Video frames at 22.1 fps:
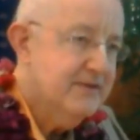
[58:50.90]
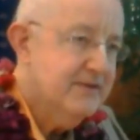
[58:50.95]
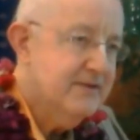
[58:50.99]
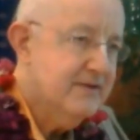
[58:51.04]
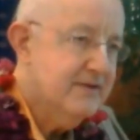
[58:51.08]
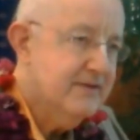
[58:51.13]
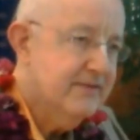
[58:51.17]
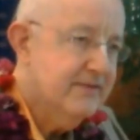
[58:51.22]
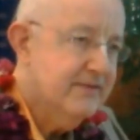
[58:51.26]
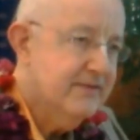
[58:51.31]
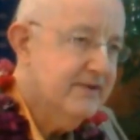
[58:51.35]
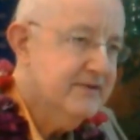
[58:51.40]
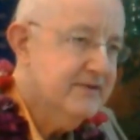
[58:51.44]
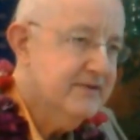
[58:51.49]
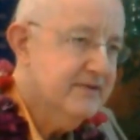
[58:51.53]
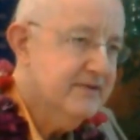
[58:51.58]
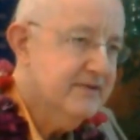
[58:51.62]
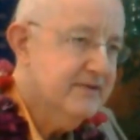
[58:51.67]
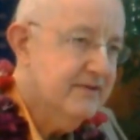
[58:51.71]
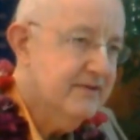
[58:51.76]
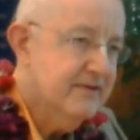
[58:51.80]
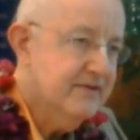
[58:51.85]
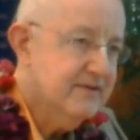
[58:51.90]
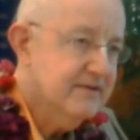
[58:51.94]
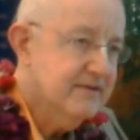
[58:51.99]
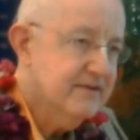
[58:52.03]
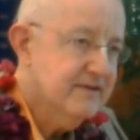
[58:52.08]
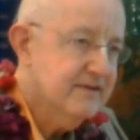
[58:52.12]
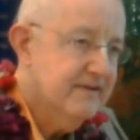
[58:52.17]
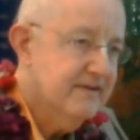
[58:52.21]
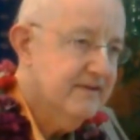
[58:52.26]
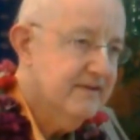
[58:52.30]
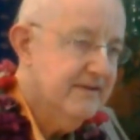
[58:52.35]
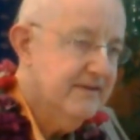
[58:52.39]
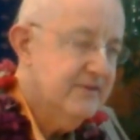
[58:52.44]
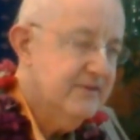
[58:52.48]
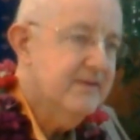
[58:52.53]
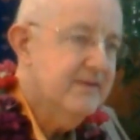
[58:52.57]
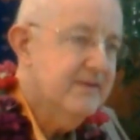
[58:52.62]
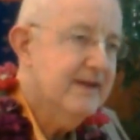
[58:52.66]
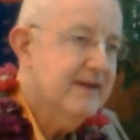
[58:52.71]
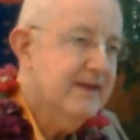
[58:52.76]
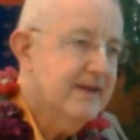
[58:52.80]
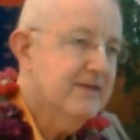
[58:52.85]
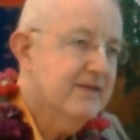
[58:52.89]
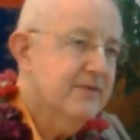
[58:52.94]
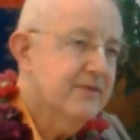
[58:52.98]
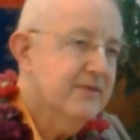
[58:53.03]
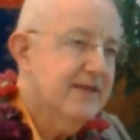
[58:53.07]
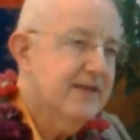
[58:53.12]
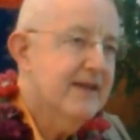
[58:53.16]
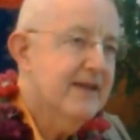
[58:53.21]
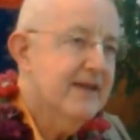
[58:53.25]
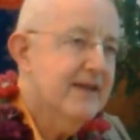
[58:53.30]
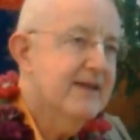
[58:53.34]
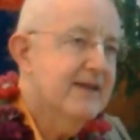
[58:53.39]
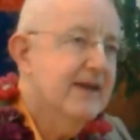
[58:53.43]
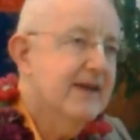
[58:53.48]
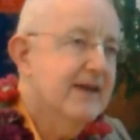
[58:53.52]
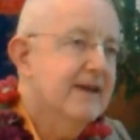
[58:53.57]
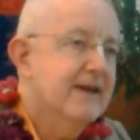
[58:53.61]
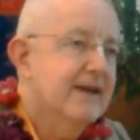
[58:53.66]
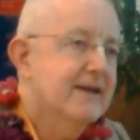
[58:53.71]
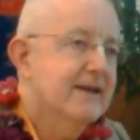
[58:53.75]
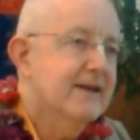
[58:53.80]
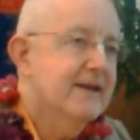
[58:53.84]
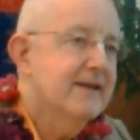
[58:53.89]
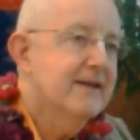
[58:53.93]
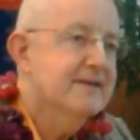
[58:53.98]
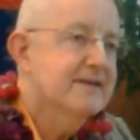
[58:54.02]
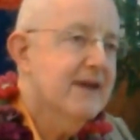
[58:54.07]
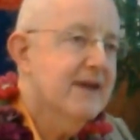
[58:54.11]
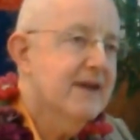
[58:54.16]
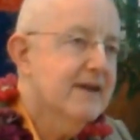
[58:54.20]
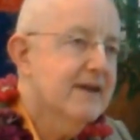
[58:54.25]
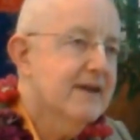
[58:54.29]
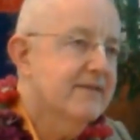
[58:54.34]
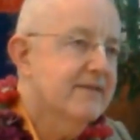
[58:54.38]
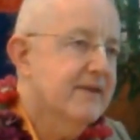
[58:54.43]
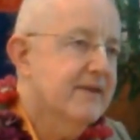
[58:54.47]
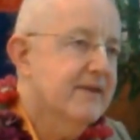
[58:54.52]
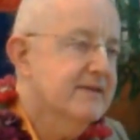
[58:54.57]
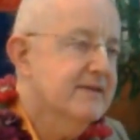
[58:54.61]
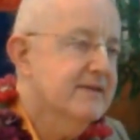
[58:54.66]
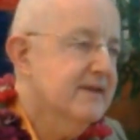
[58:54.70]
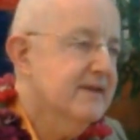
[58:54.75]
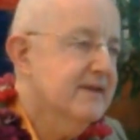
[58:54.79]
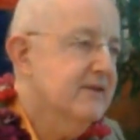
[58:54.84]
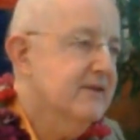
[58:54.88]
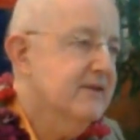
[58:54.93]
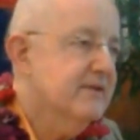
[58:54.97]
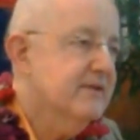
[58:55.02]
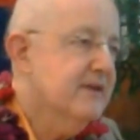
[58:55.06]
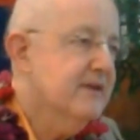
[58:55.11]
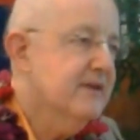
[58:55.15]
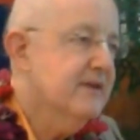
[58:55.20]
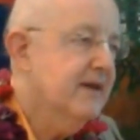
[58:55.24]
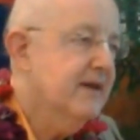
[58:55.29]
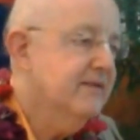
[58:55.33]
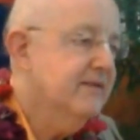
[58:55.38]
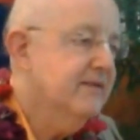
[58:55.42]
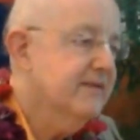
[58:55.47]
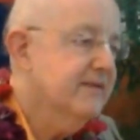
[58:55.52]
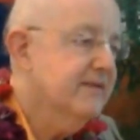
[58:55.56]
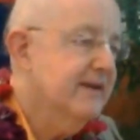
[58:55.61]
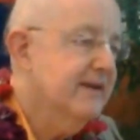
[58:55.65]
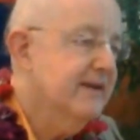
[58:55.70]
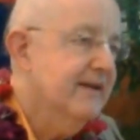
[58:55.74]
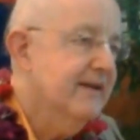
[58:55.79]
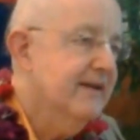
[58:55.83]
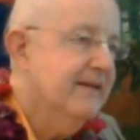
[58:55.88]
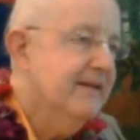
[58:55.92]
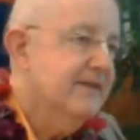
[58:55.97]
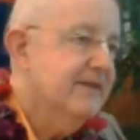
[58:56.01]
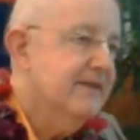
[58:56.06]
for his pleasure, for his service. You make that sacrifice in your life,